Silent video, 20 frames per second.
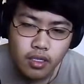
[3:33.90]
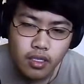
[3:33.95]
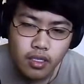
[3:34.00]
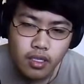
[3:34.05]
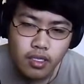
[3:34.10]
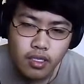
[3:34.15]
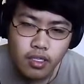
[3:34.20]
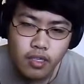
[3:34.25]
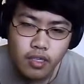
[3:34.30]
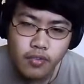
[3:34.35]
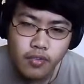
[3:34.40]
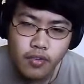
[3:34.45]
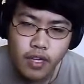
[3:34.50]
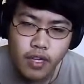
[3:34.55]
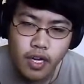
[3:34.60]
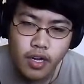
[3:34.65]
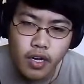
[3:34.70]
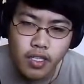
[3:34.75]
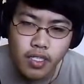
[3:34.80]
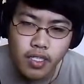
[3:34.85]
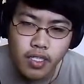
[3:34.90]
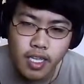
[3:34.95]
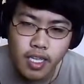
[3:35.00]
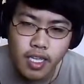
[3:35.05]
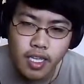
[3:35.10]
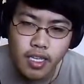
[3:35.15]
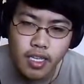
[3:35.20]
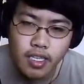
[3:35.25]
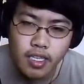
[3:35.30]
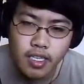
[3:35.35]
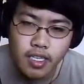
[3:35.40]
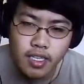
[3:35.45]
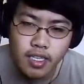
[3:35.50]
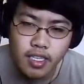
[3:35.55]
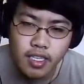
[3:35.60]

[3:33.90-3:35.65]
He's looking for carrots. I get it.